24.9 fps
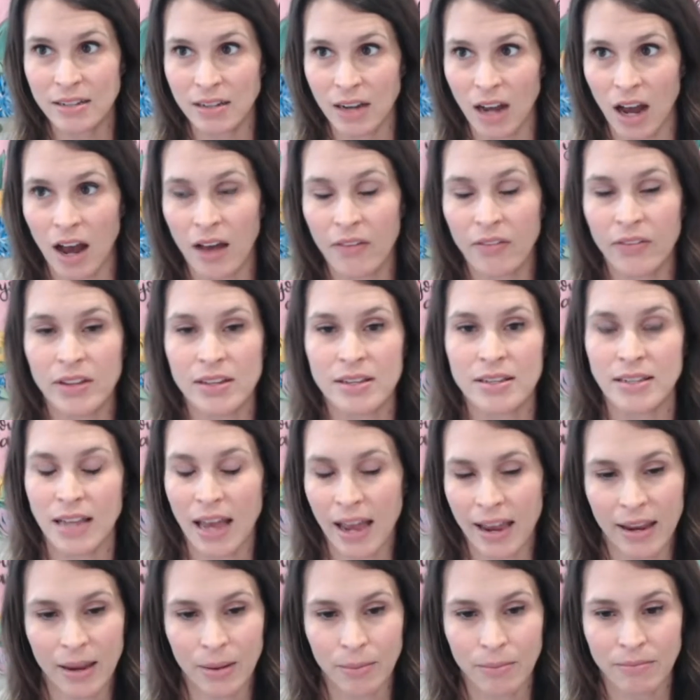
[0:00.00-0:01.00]
not the
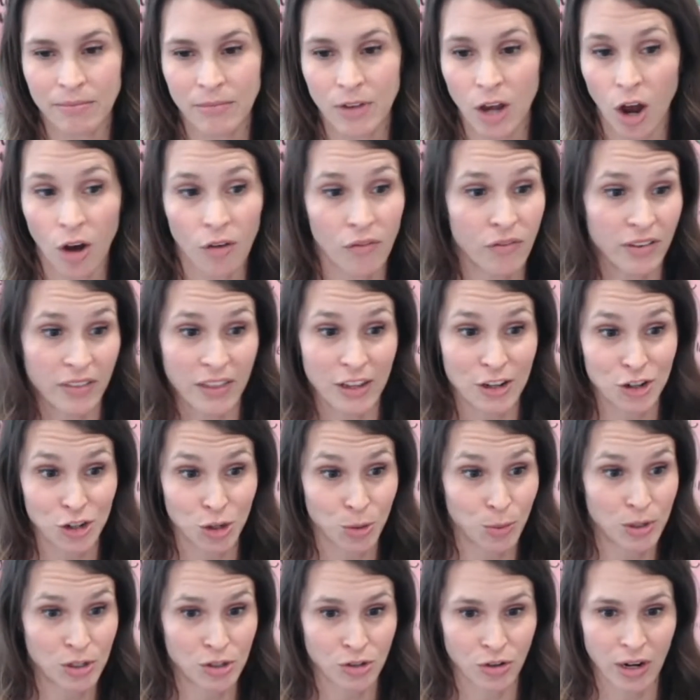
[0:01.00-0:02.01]
same coffee that you
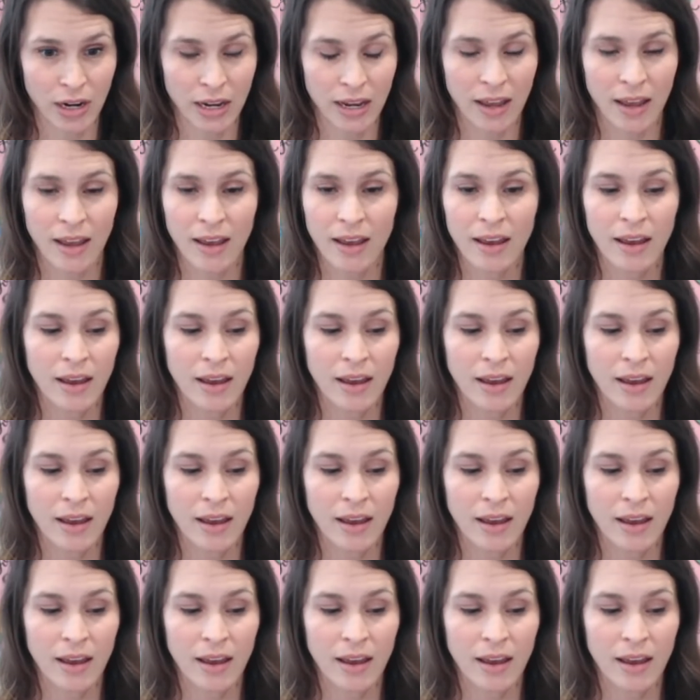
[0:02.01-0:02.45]
would drink.